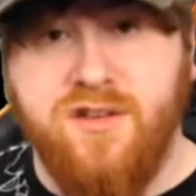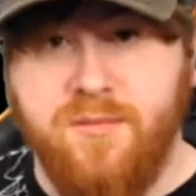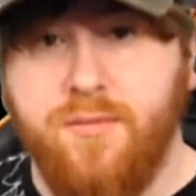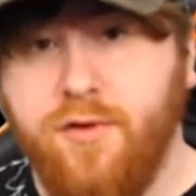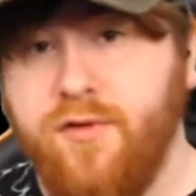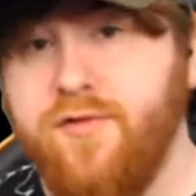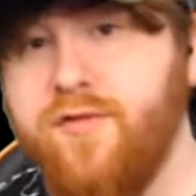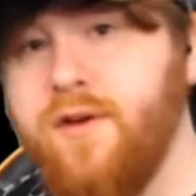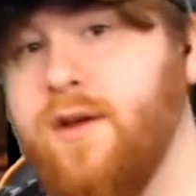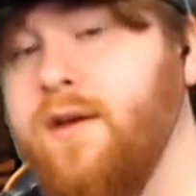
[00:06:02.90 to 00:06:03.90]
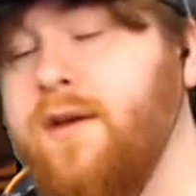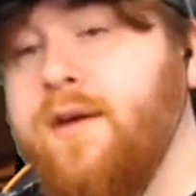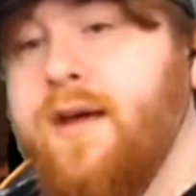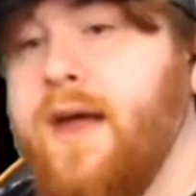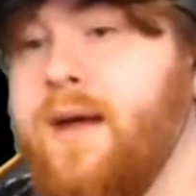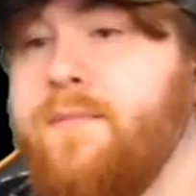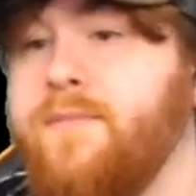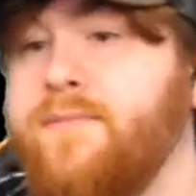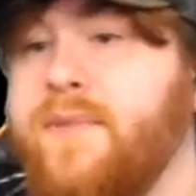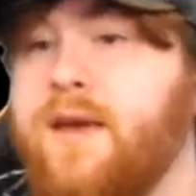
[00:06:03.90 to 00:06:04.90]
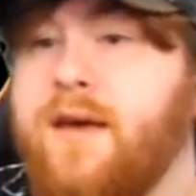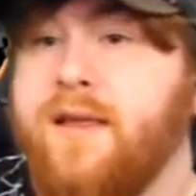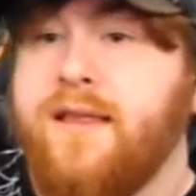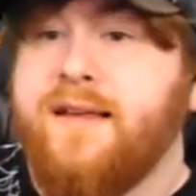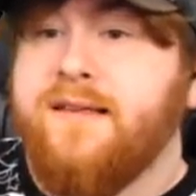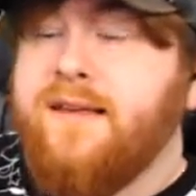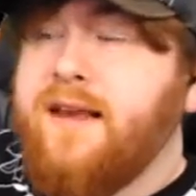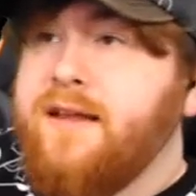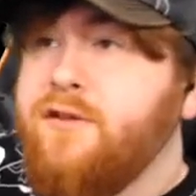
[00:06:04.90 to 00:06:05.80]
to improve. Like I said,